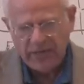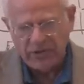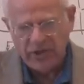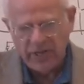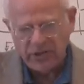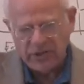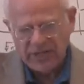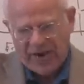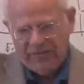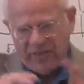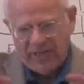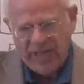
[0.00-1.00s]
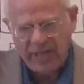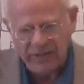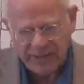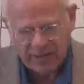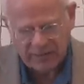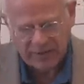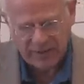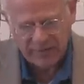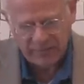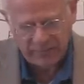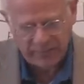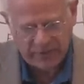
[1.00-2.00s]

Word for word: it changes everything else out there,